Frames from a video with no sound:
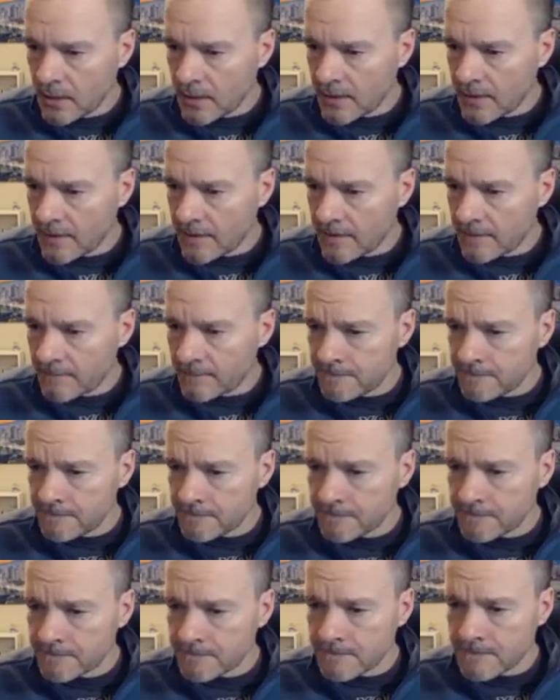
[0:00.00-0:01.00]

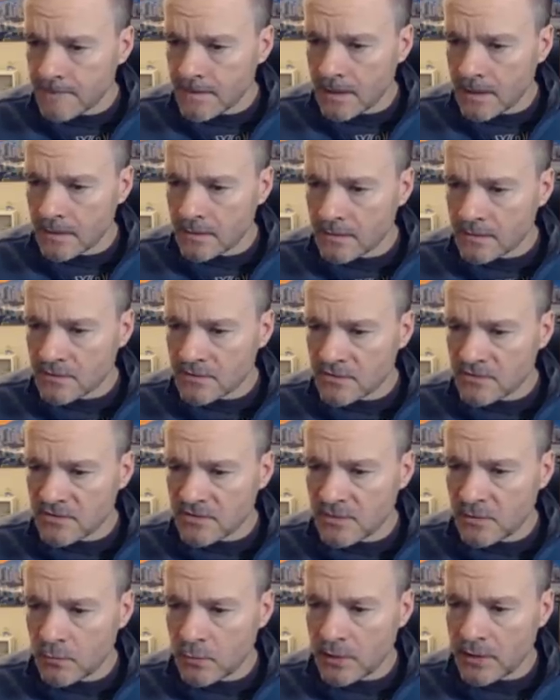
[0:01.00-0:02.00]
Um,
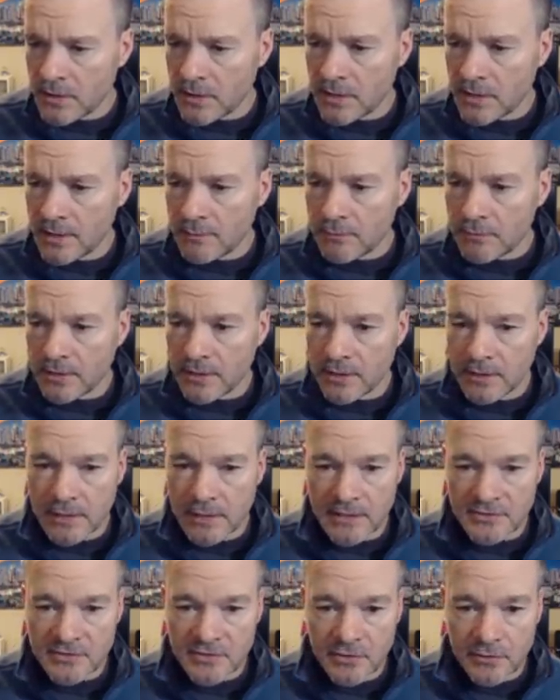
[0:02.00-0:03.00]
just see what
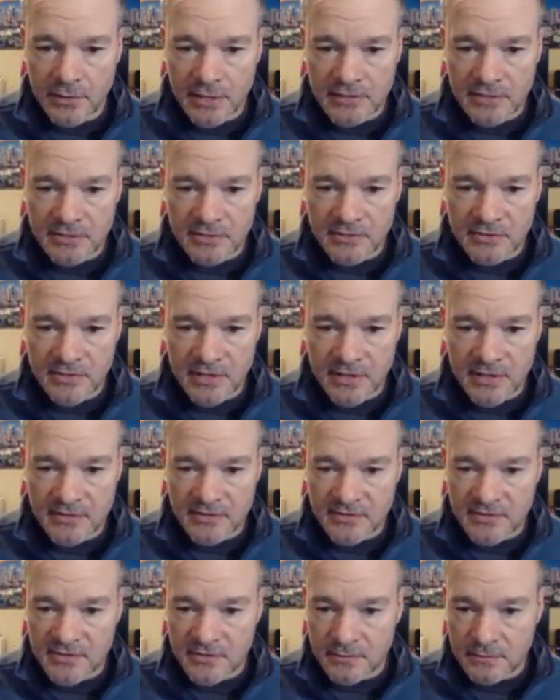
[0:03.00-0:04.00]
enabling lens corrections
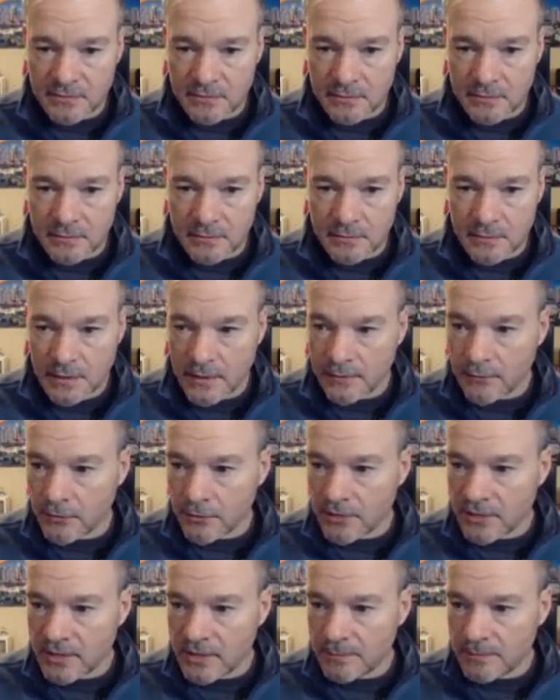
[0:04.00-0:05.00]
does.
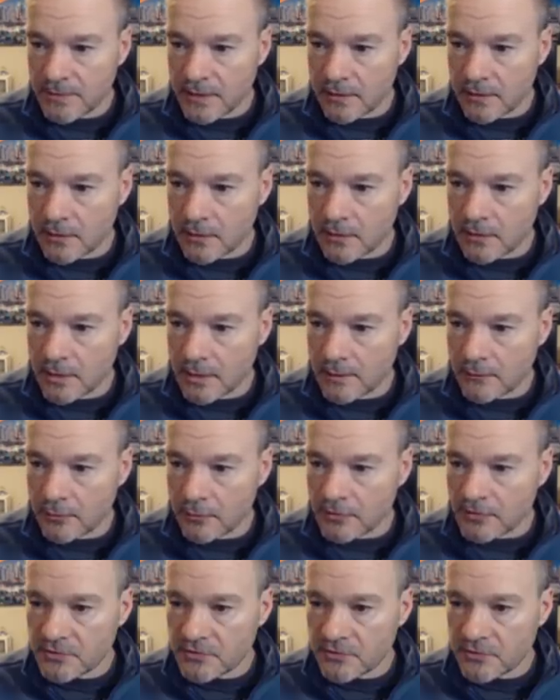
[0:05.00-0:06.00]
I'm going to keep that on.
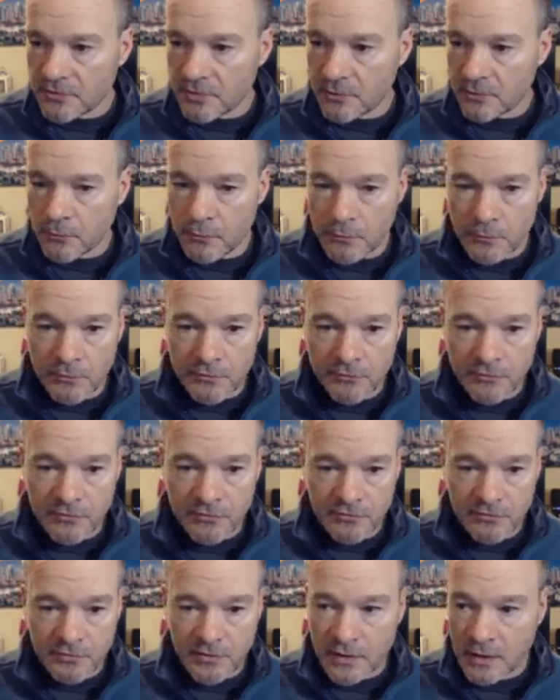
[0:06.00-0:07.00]
I'm going to turn on
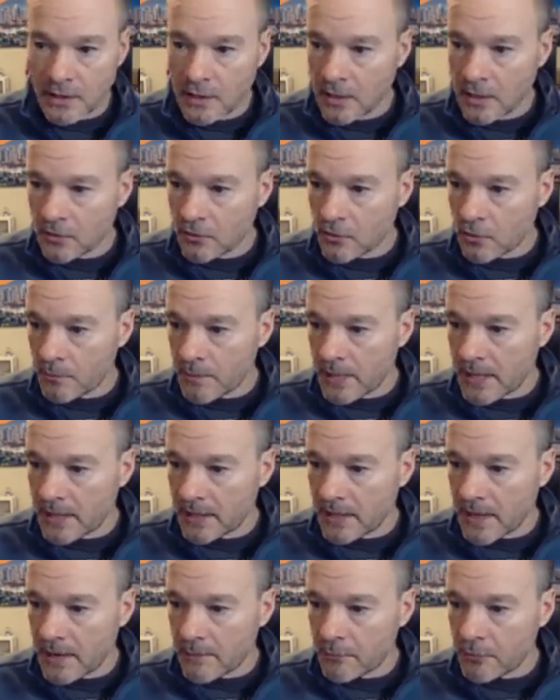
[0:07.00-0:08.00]
remove
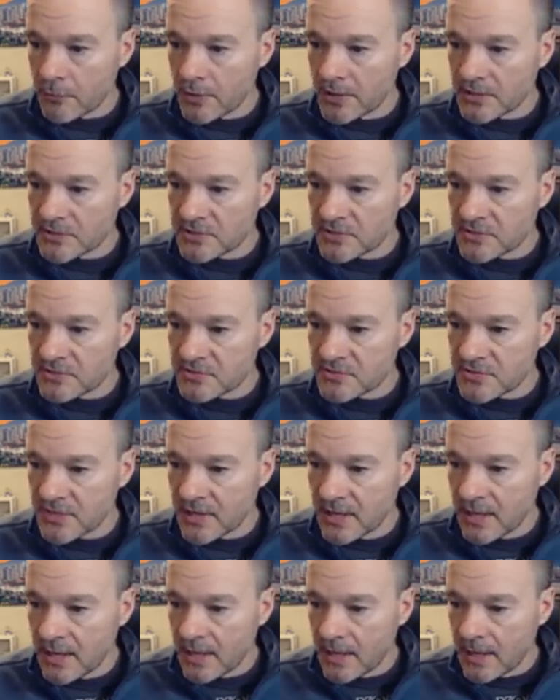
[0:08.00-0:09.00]
chromatic aberrations,